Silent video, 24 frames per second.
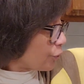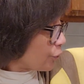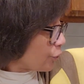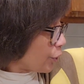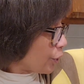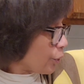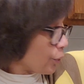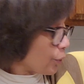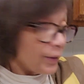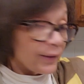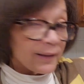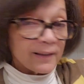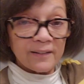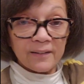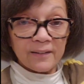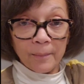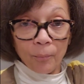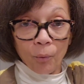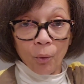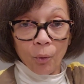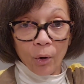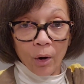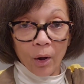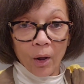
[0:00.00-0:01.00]
So you're going to need
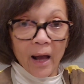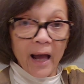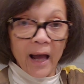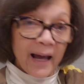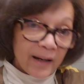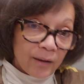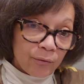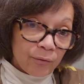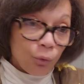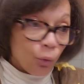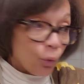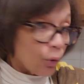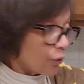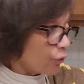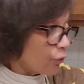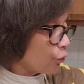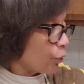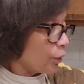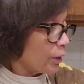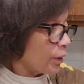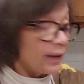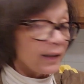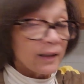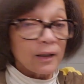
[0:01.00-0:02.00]
some oil. And of course,
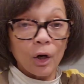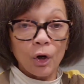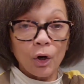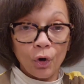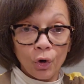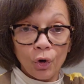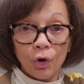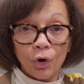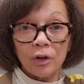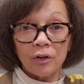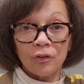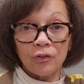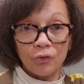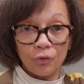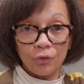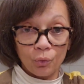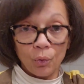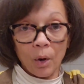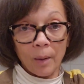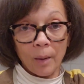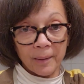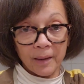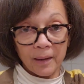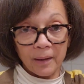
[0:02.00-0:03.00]
you're going to need a good
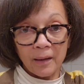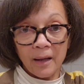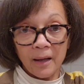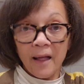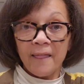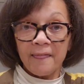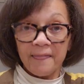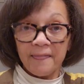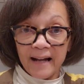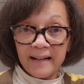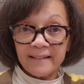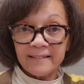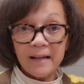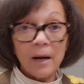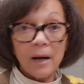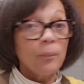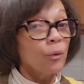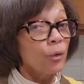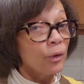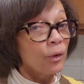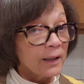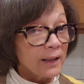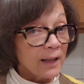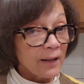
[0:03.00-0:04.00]
scrubby. That's how
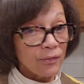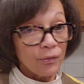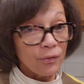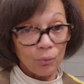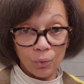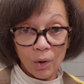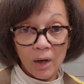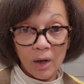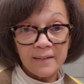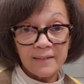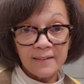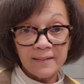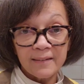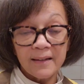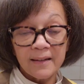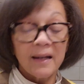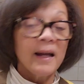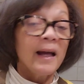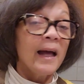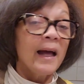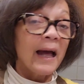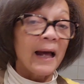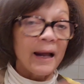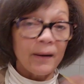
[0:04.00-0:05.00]
we're going to get the rust
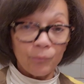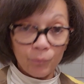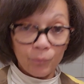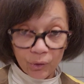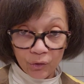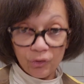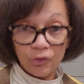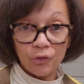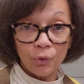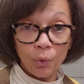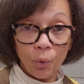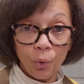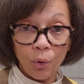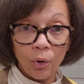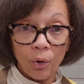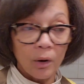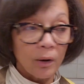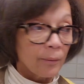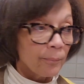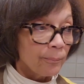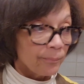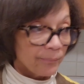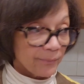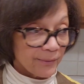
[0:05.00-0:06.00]
and
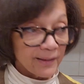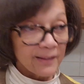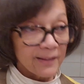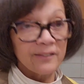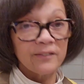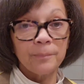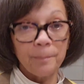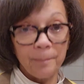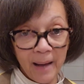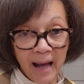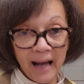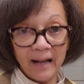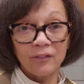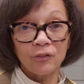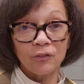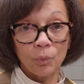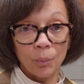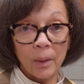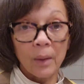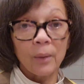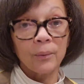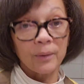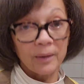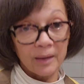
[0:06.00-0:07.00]
restore this back
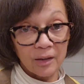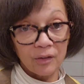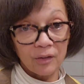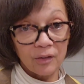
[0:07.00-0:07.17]
to where it